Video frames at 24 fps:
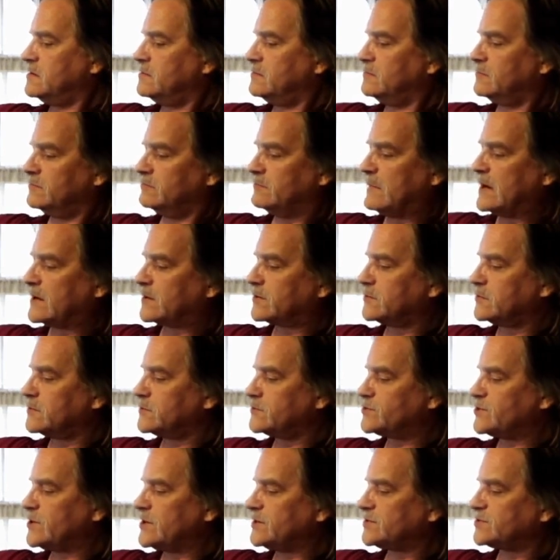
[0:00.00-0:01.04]
Micro
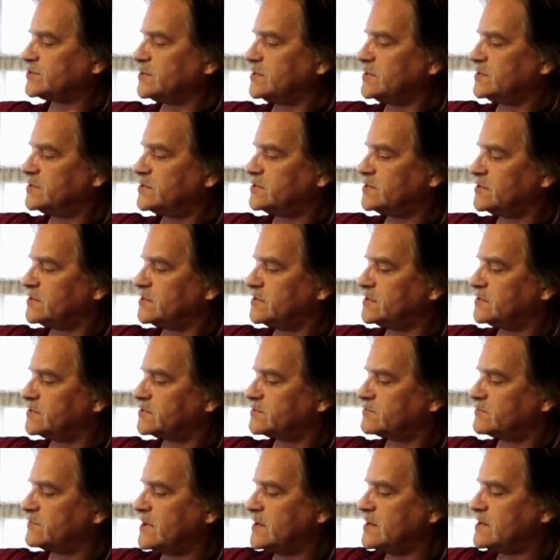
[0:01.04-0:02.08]
adjust it until it's
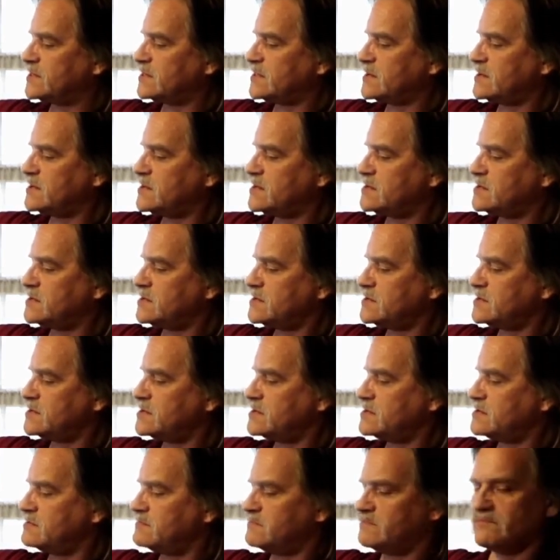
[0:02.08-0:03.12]
right there.
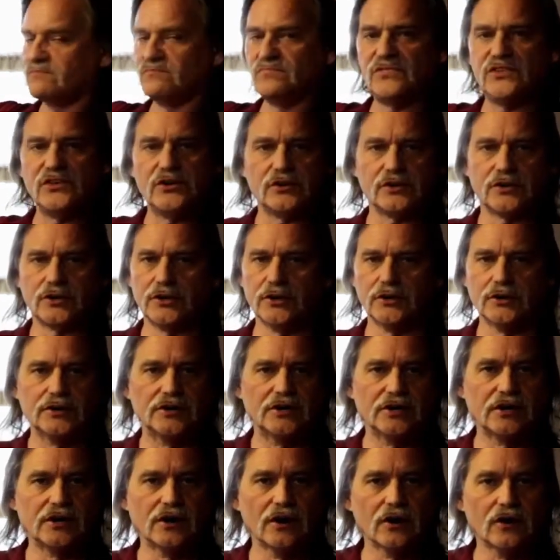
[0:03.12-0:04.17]
You're good to
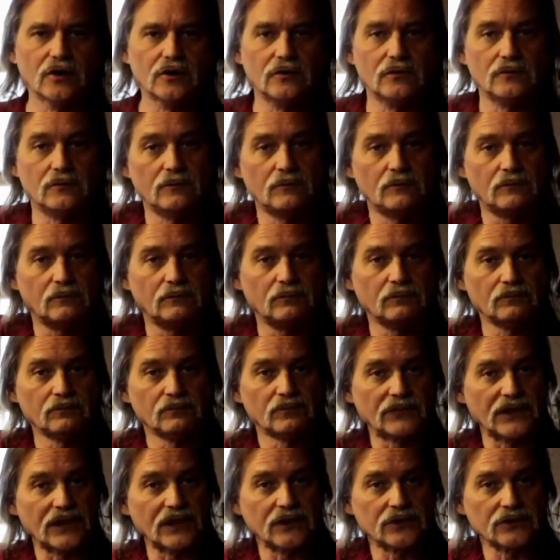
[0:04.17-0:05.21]
go.
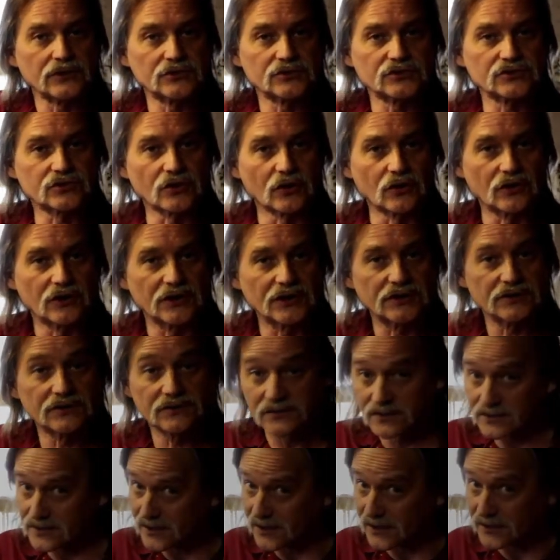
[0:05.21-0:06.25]
End of story.
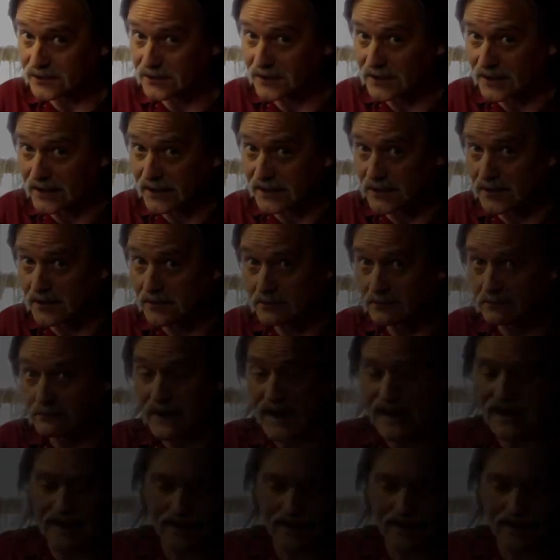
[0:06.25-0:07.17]
Talk to you later. Bye.